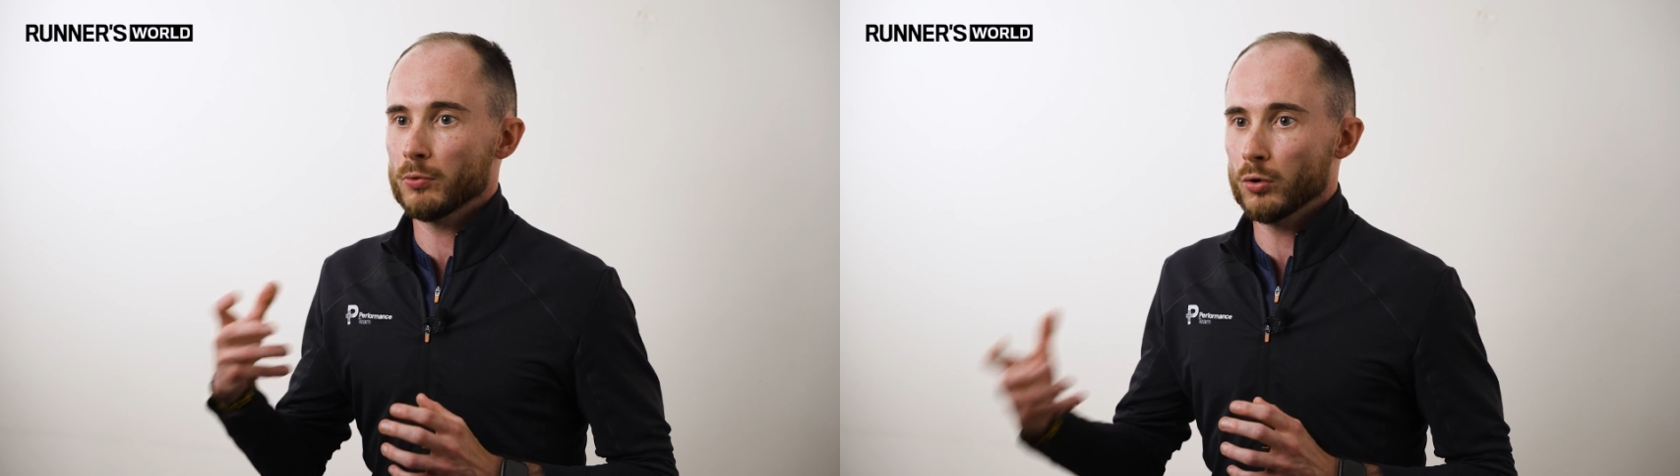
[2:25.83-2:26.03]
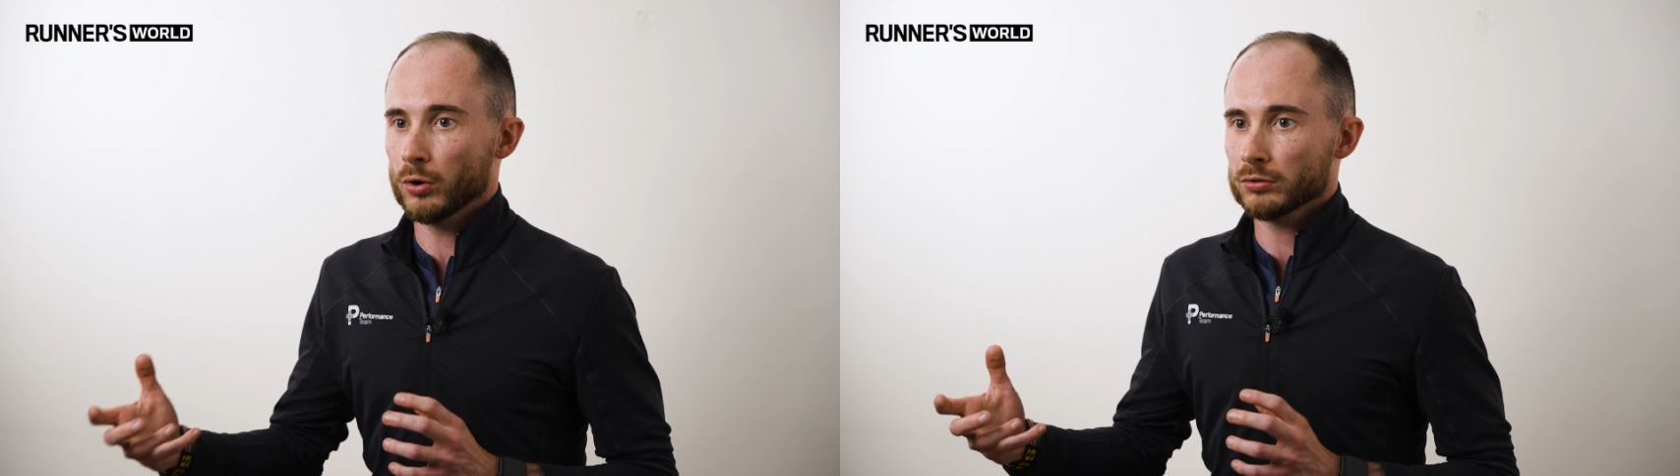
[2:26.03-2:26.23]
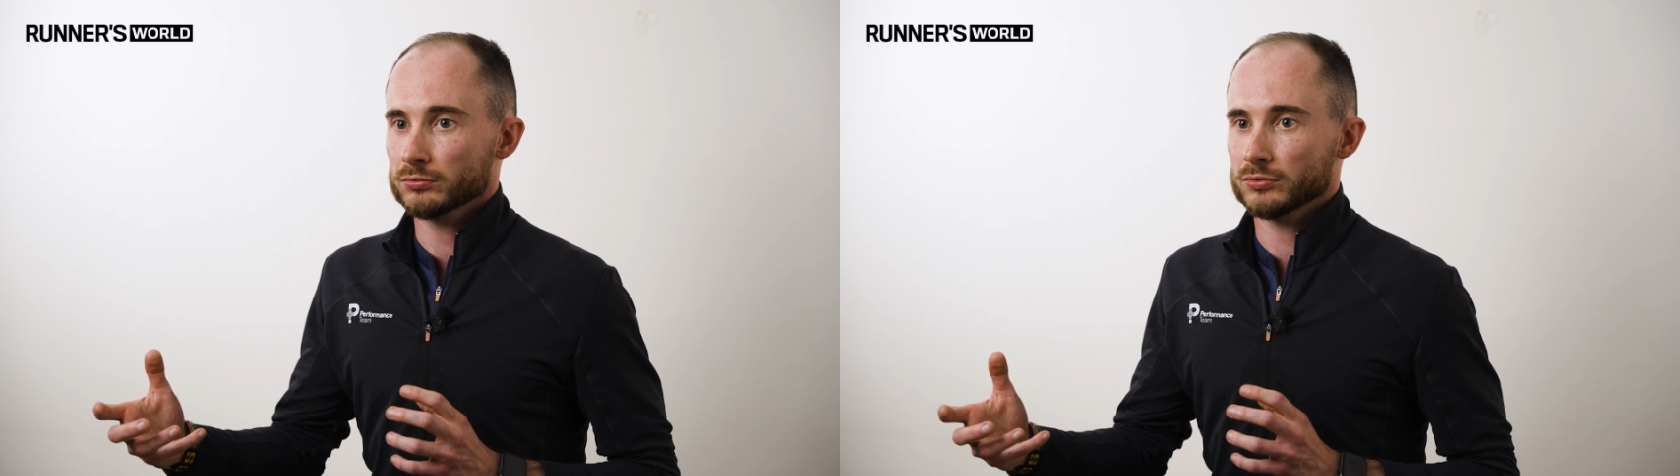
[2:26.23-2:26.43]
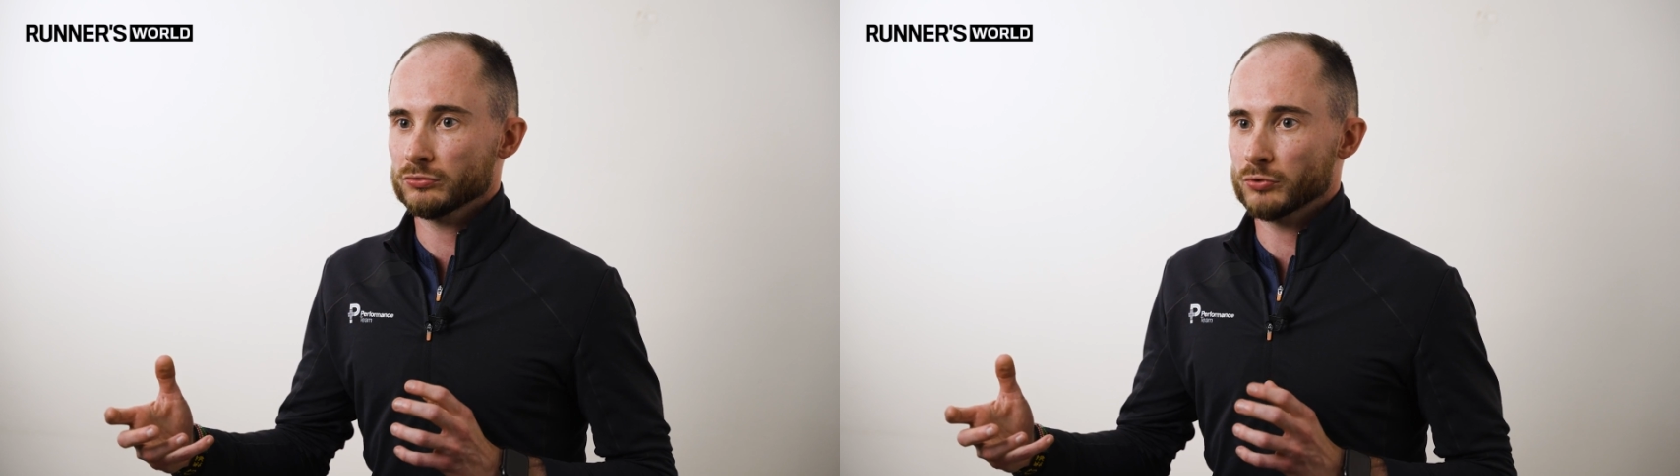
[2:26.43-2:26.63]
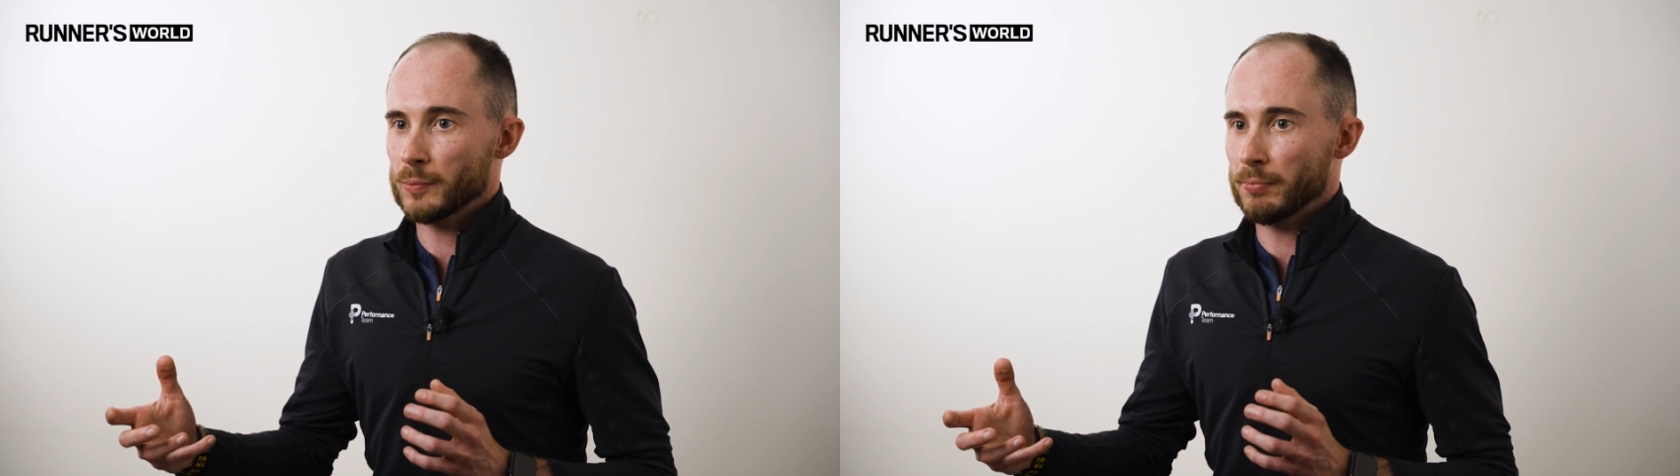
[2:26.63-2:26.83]
more
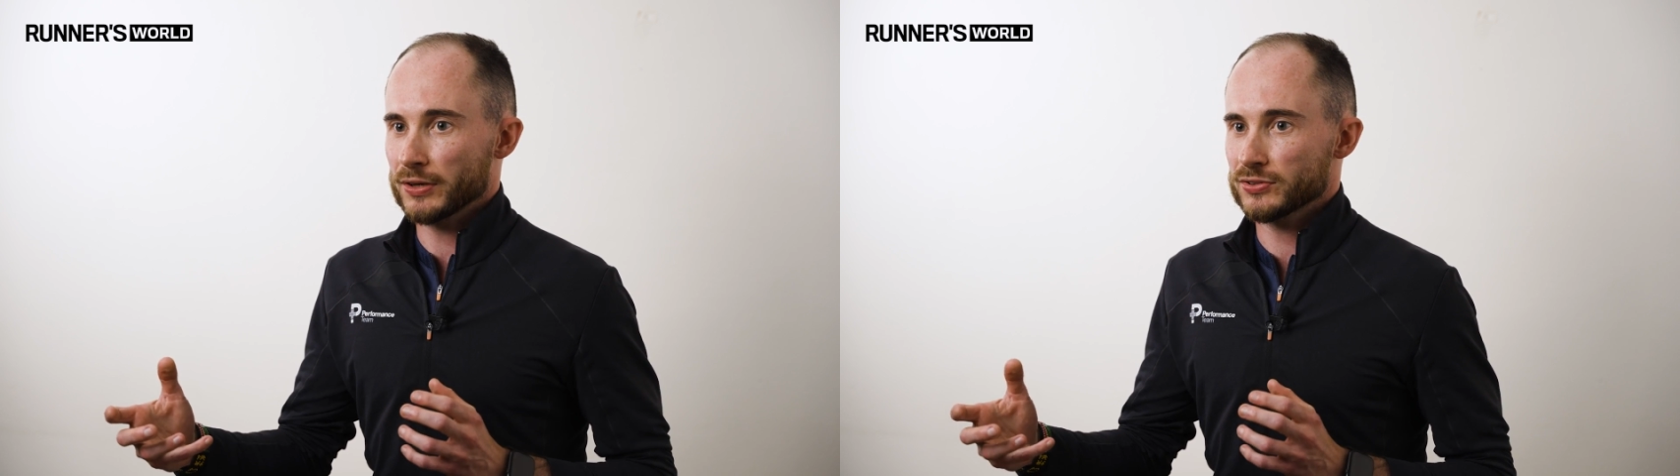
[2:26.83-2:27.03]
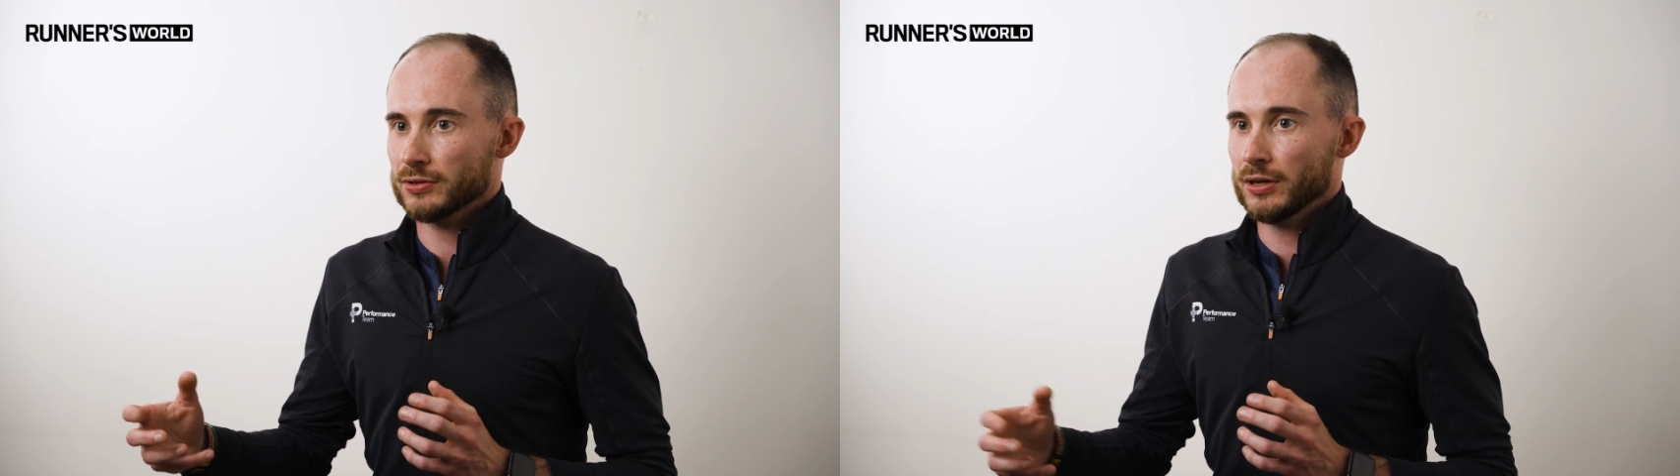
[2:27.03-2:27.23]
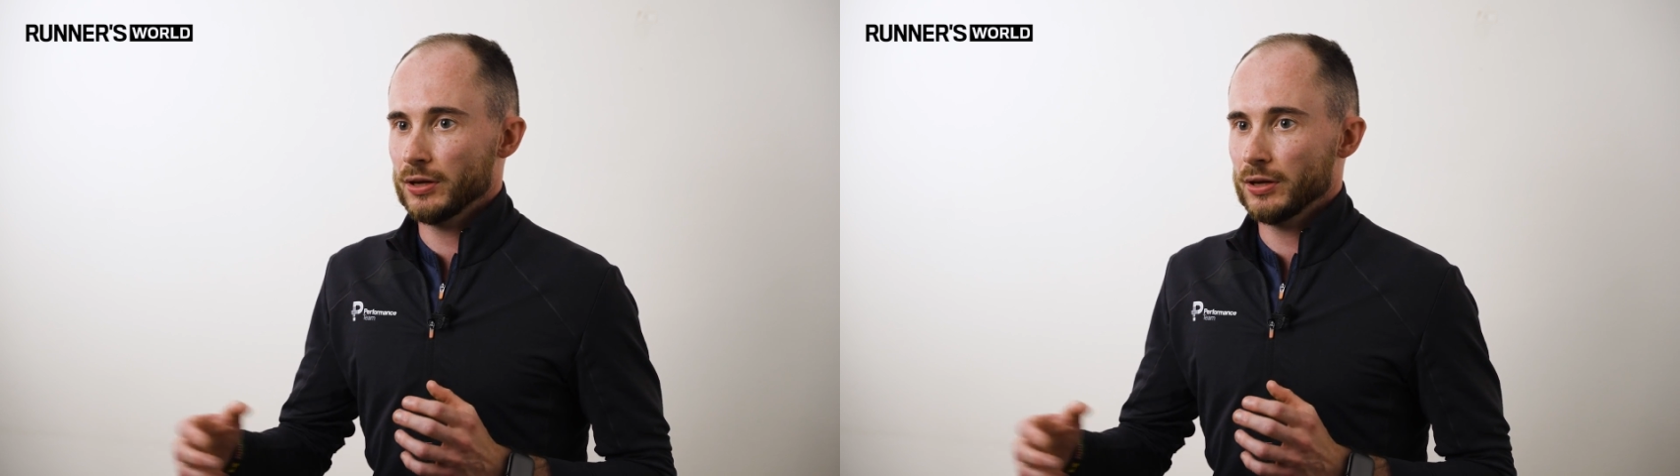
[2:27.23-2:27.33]
robust.